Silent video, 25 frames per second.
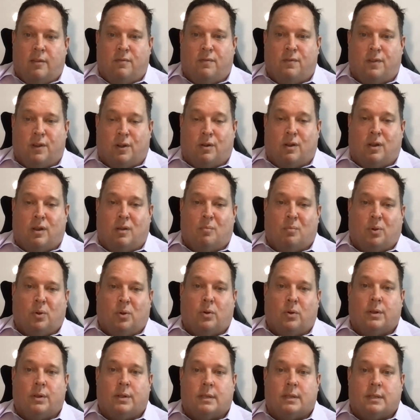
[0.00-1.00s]
very
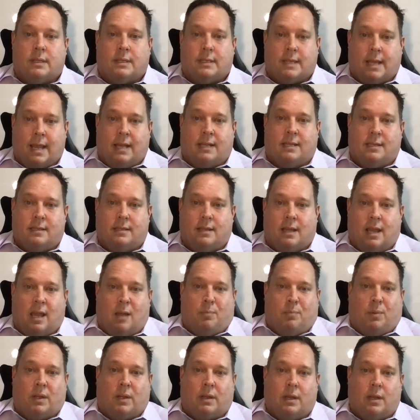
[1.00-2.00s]
important SaaS
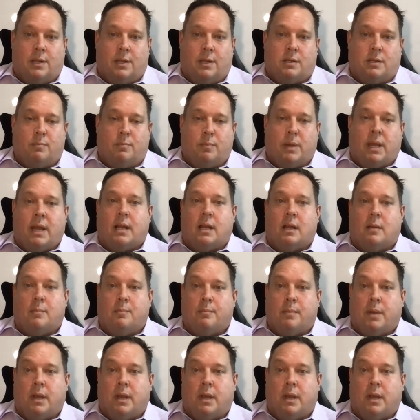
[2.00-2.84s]
application backup